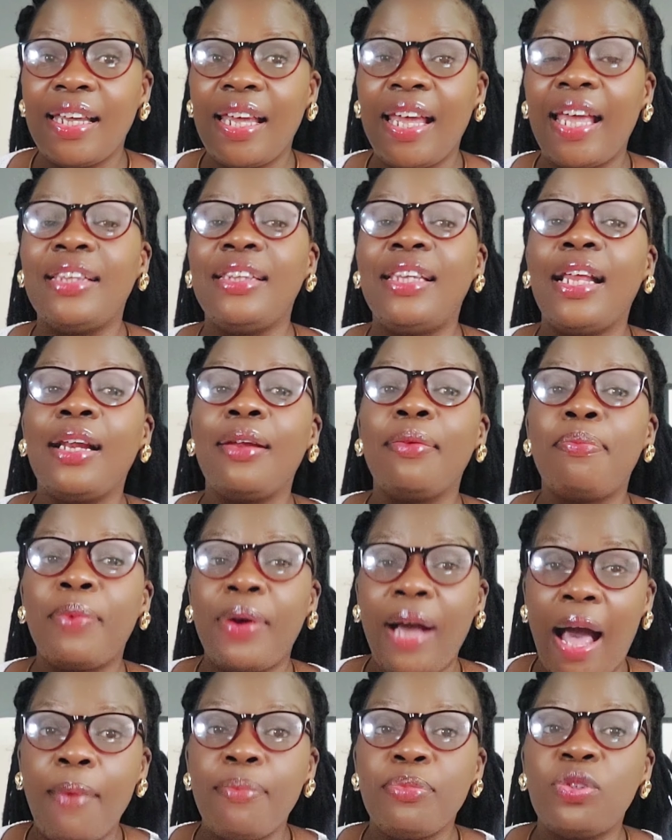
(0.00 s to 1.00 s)
and they'll
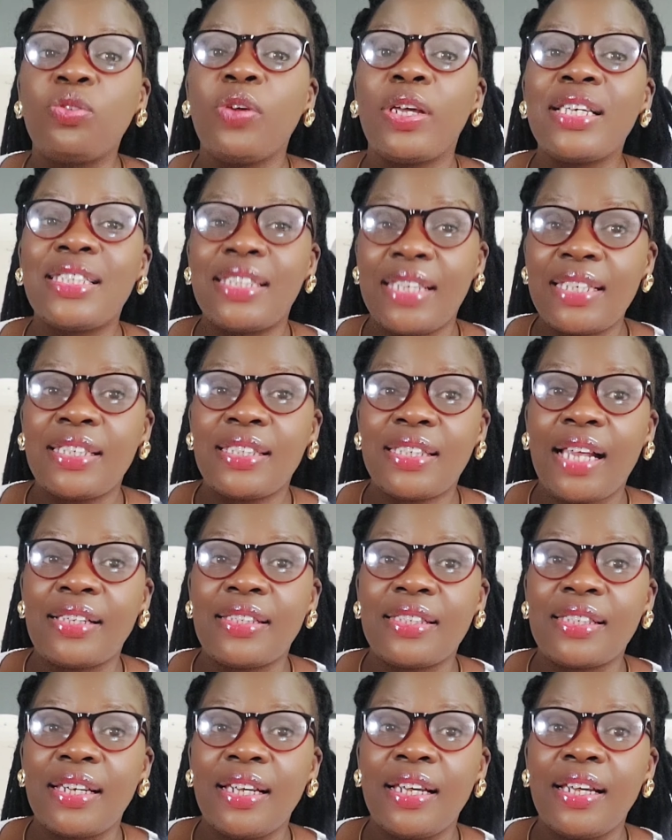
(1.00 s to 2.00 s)
come to
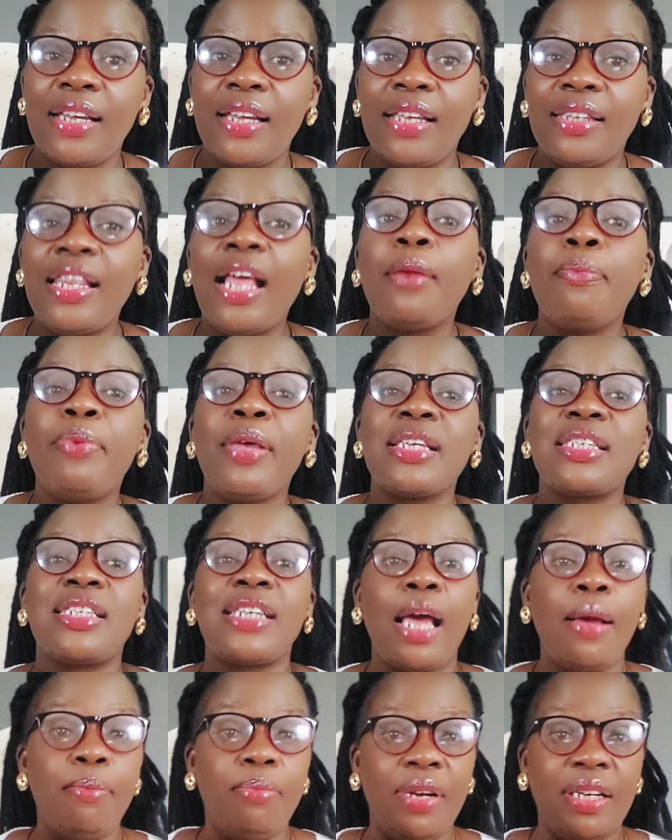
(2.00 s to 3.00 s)
existence? They'll be
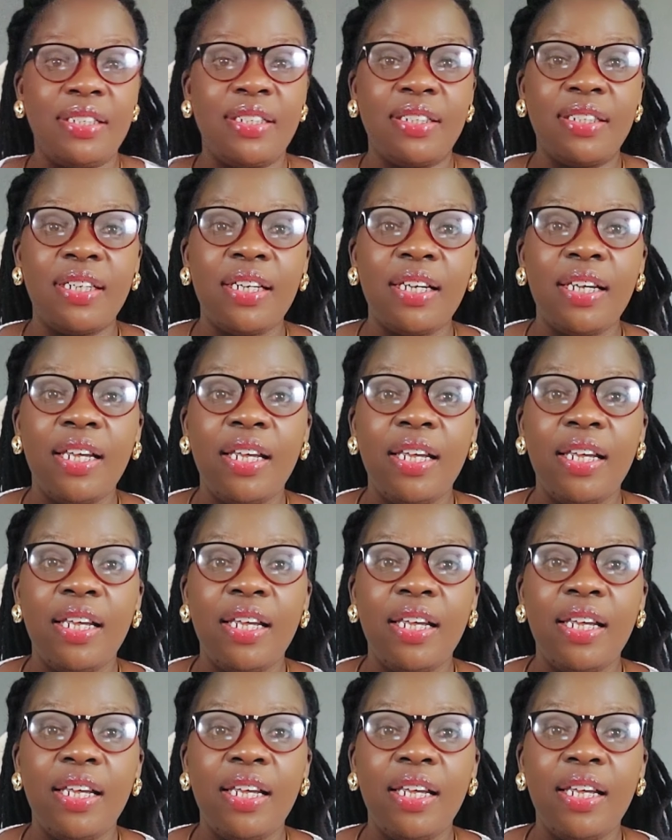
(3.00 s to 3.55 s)
established.